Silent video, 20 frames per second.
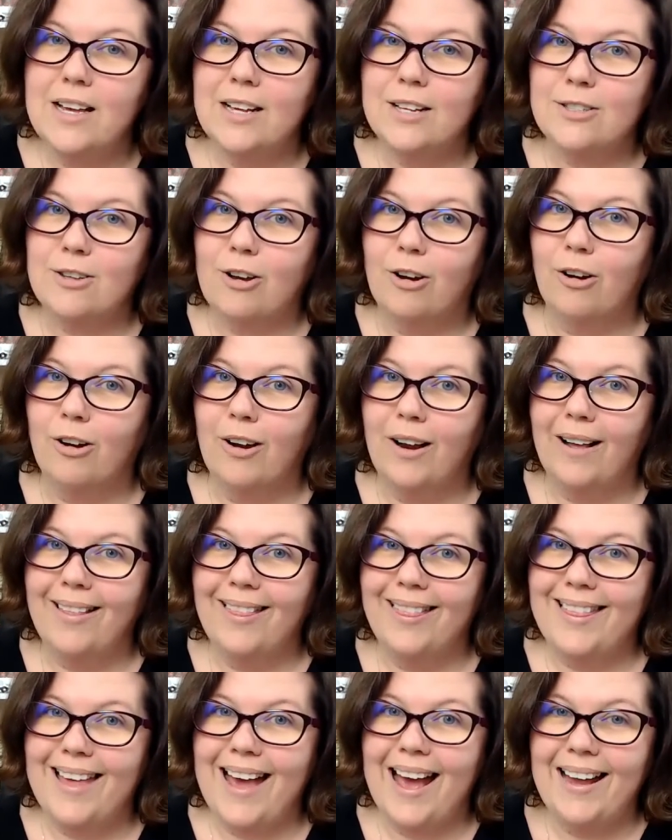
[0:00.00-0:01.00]
So
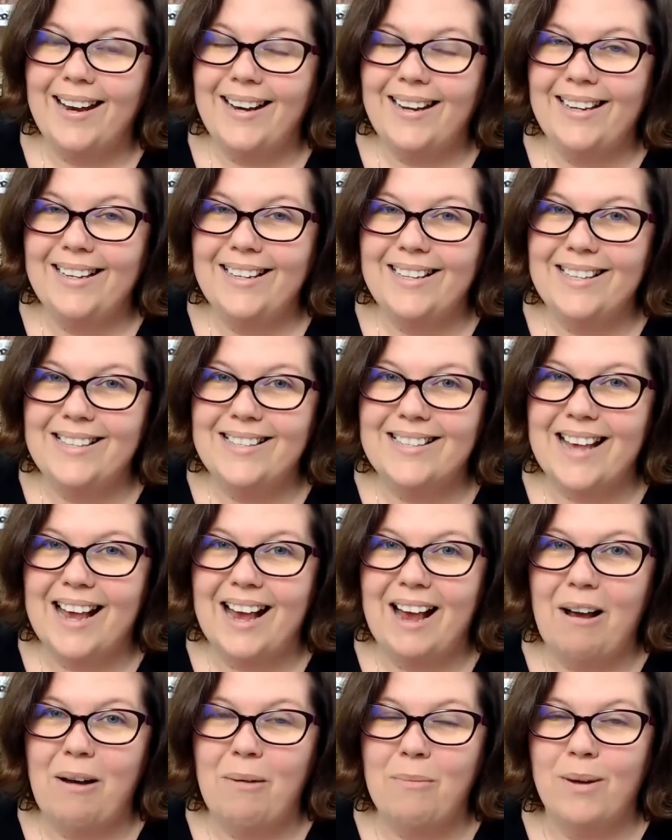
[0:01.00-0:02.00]
that is
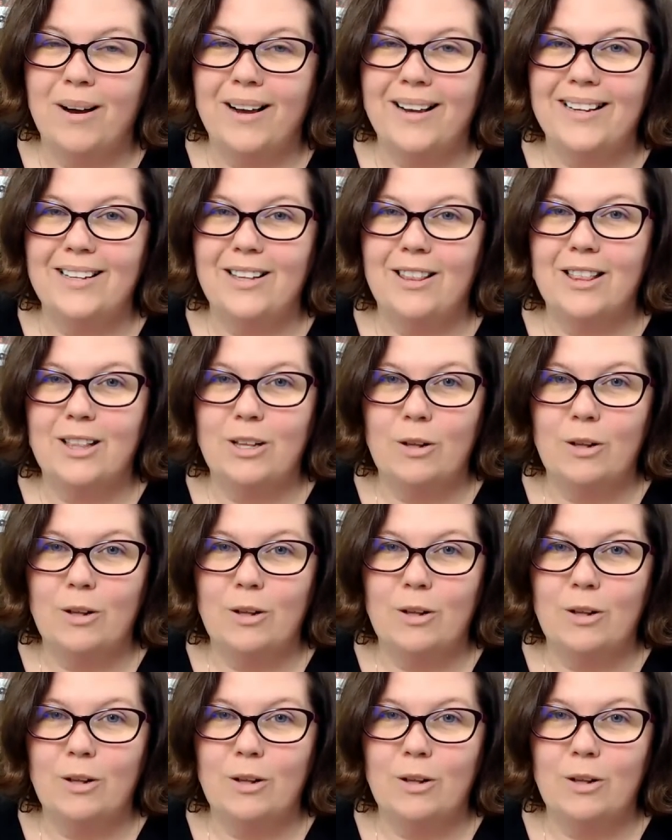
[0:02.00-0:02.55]
my